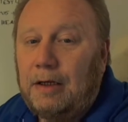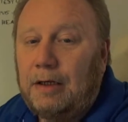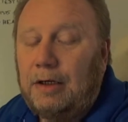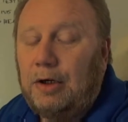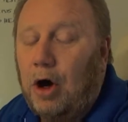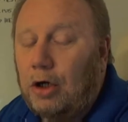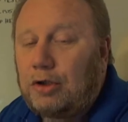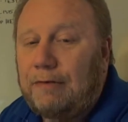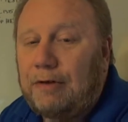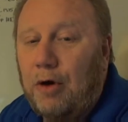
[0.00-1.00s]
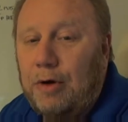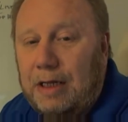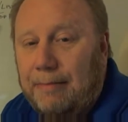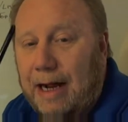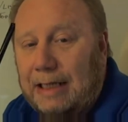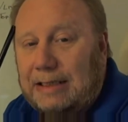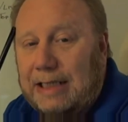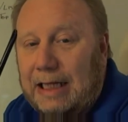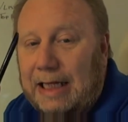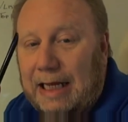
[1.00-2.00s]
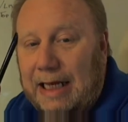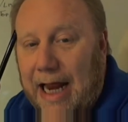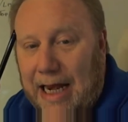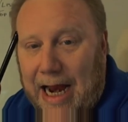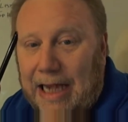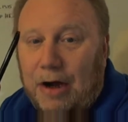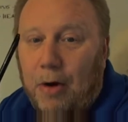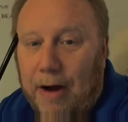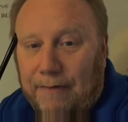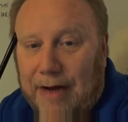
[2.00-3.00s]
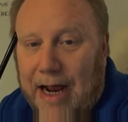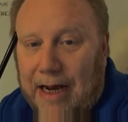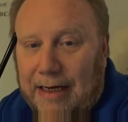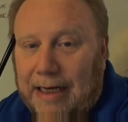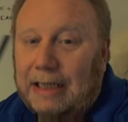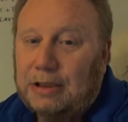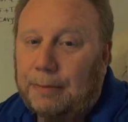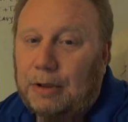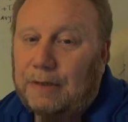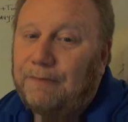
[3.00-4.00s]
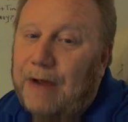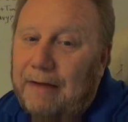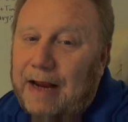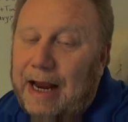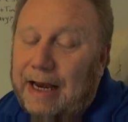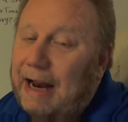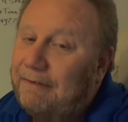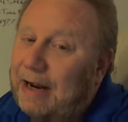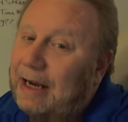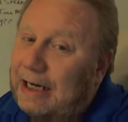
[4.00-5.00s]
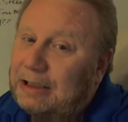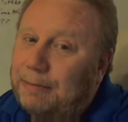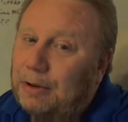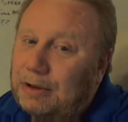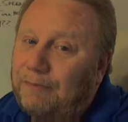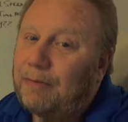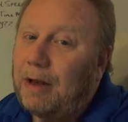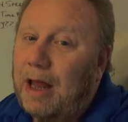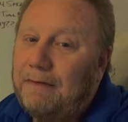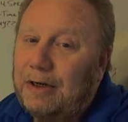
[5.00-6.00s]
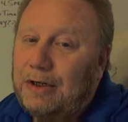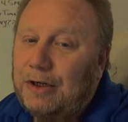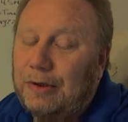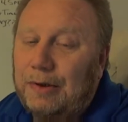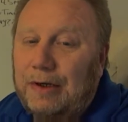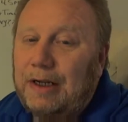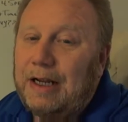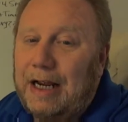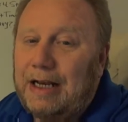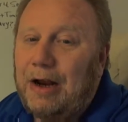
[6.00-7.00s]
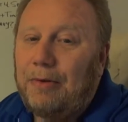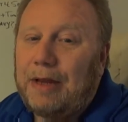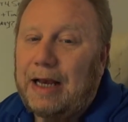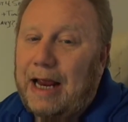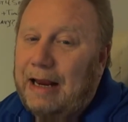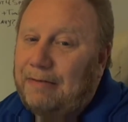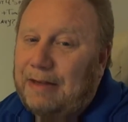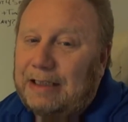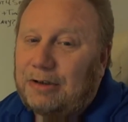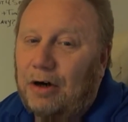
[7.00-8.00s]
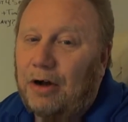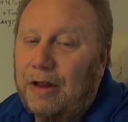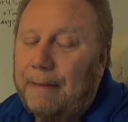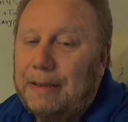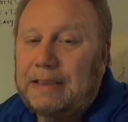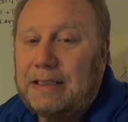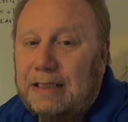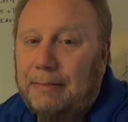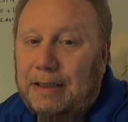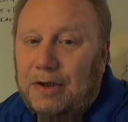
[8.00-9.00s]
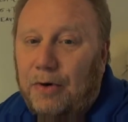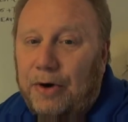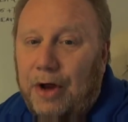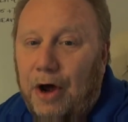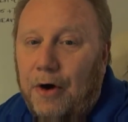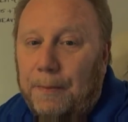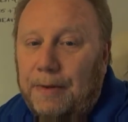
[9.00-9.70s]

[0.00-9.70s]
you also have to go into the mindset that, hey, I know I've got an extra person 5 to 8. I've got an extra person from 11 to 2. And know that, hey, if things aren't all that busy, somebody's going home.